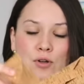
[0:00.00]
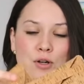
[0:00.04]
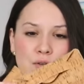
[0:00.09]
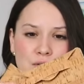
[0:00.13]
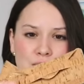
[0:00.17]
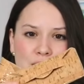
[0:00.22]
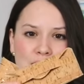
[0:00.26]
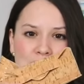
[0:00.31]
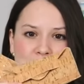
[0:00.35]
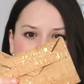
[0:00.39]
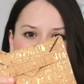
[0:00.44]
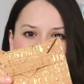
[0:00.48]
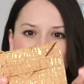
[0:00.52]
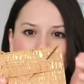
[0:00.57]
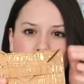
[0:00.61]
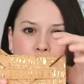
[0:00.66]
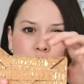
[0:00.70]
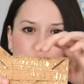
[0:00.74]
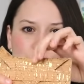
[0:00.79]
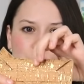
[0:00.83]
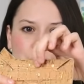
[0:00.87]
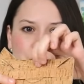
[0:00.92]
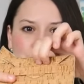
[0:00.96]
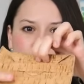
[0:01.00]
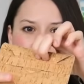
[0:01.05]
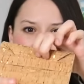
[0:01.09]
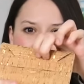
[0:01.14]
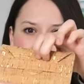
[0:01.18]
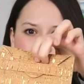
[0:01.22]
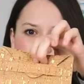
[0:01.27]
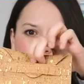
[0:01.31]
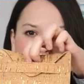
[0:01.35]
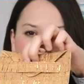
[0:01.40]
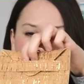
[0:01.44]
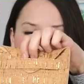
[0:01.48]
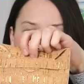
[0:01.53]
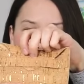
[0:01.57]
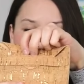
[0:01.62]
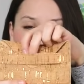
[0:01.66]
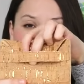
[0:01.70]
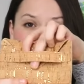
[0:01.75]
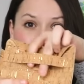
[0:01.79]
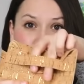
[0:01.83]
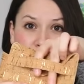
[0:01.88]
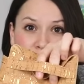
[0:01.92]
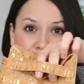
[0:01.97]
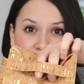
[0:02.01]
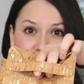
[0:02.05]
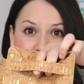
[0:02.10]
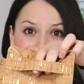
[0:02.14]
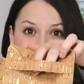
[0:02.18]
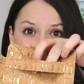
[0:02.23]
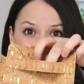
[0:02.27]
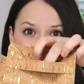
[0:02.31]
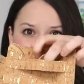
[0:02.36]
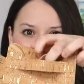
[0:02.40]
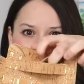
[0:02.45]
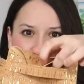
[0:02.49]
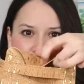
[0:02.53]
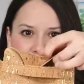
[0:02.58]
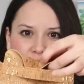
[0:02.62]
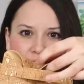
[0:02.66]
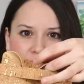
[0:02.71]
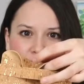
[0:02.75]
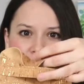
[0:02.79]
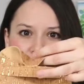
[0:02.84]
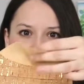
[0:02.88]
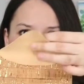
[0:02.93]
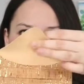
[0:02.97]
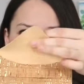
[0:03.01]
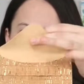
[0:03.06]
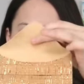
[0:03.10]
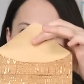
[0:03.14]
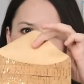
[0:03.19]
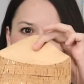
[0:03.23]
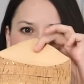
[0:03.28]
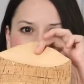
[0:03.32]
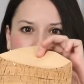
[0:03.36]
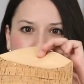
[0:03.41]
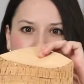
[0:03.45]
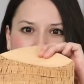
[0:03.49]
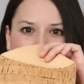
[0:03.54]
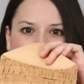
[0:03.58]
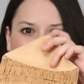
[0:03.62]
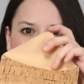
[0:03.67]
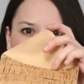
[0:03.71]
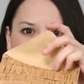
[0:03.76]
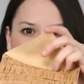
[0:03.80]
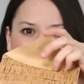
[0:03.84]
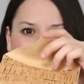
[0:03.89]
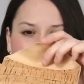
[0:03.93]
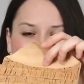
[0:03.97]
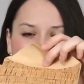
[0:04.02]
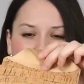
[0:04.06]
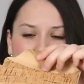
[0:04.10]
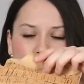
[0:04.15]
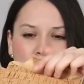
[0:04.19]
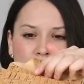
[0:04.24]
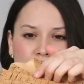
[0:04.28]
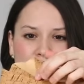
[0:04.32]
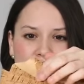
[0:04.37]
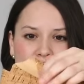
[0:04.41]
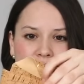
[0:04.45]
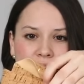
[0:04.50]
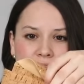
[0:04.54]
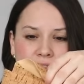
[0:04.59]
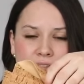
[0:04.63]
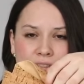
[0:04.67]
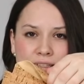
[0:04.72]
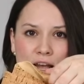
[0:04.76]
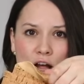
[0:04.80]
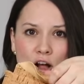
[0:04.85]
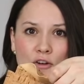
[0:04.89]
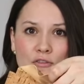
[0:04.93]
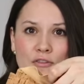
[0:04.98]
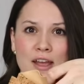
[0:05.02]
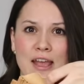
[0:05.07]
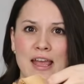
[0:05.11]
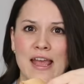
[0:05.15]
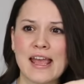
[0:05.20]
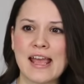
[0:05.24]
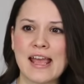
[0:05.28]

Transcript: one also has a closure, but it's just made out of the same material that we've used for the wallet itself.